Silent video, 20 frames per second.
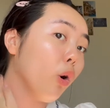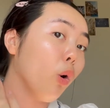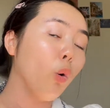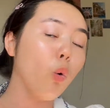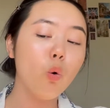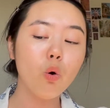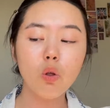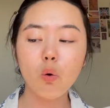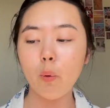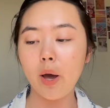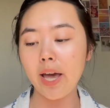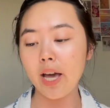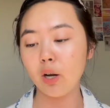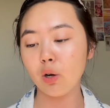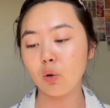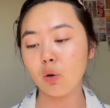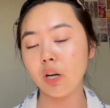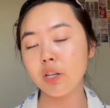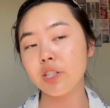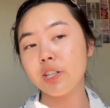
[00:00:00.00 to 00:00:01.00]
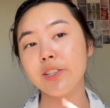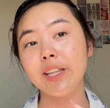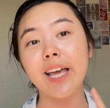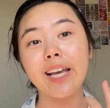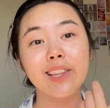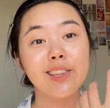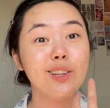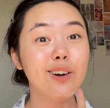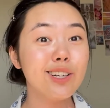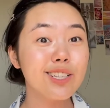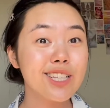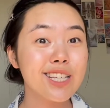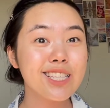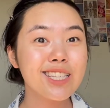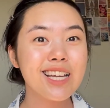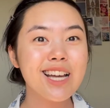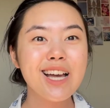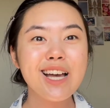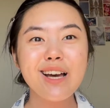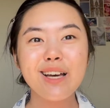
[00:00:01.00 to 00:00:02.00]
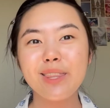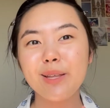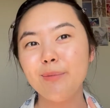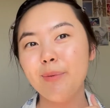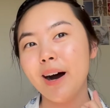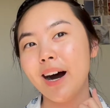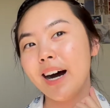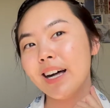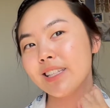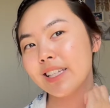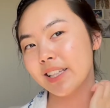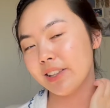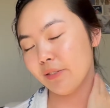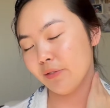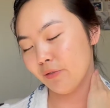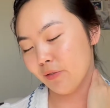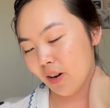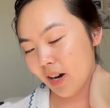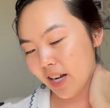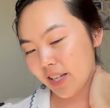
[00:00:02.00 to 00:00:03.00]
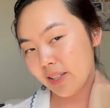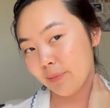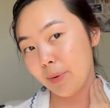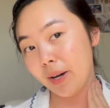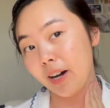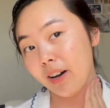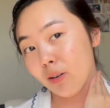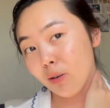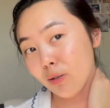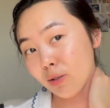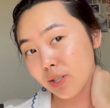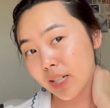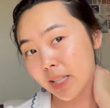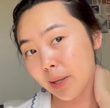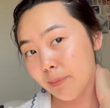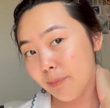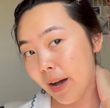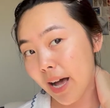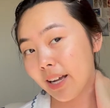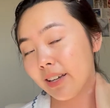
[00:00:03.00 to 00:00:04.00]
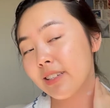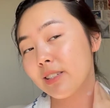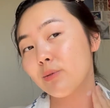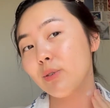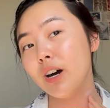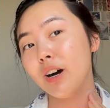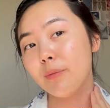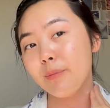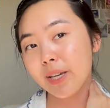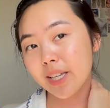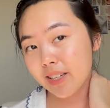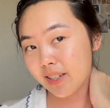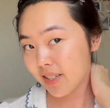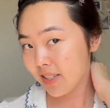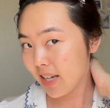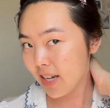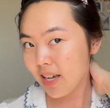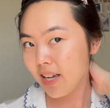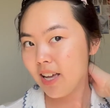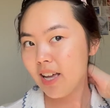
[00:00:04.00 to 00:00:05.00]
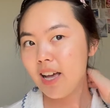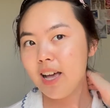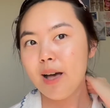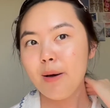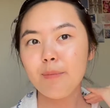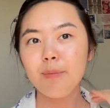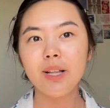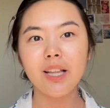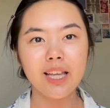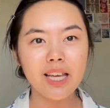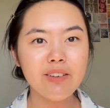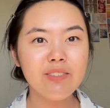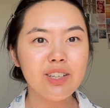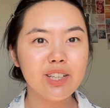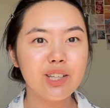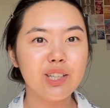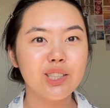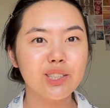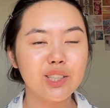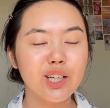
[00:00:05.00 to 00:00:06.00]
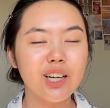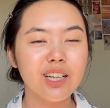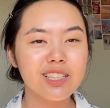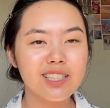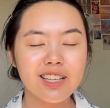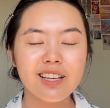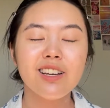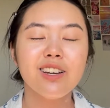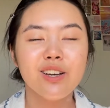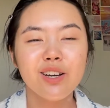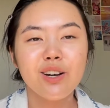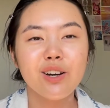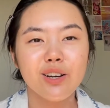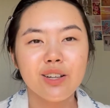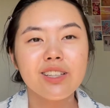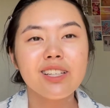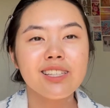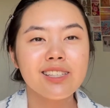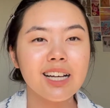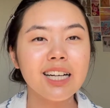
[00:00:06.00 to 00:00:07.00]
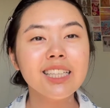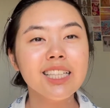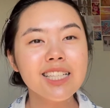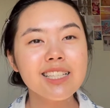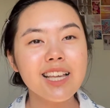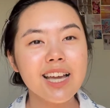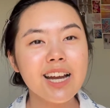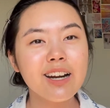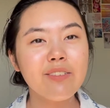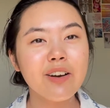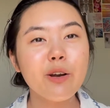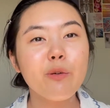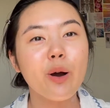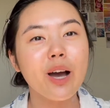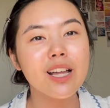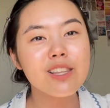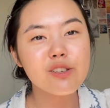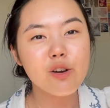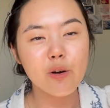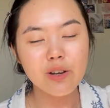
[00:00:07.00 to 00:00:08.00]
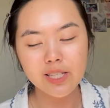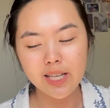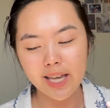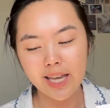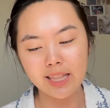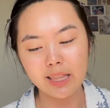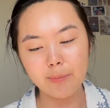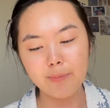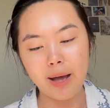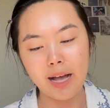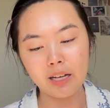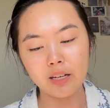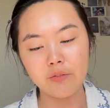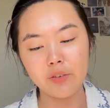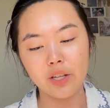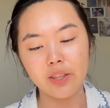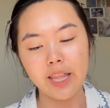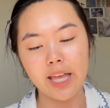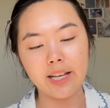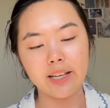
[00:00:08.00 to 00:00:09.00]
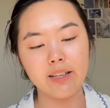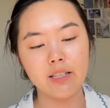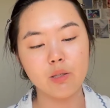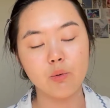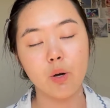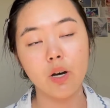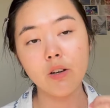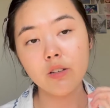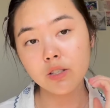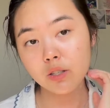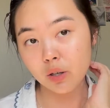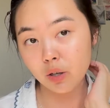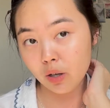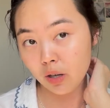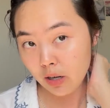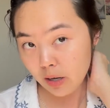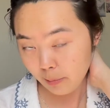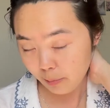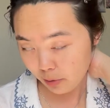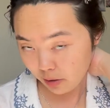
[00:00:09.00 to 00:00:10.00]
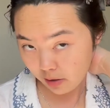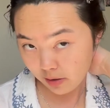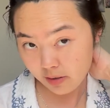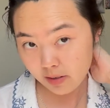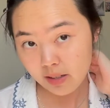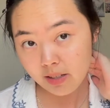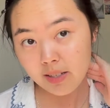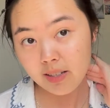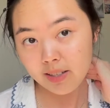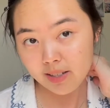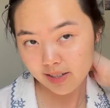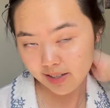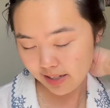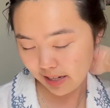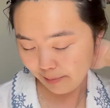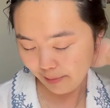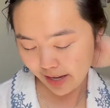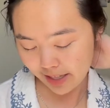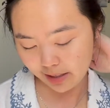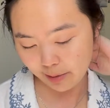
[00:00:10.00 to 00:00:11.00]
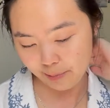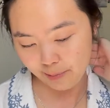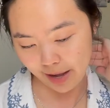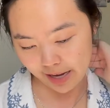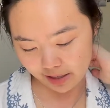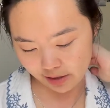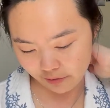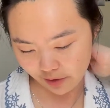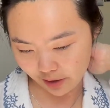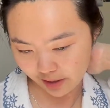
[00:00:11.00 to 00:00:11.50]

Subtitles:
all the way across your neck, not just the parts at the front but also the back as well, because believe it or not, the sun is everywhere. It's going to hit the back of your neck as well, so put on some at the back of your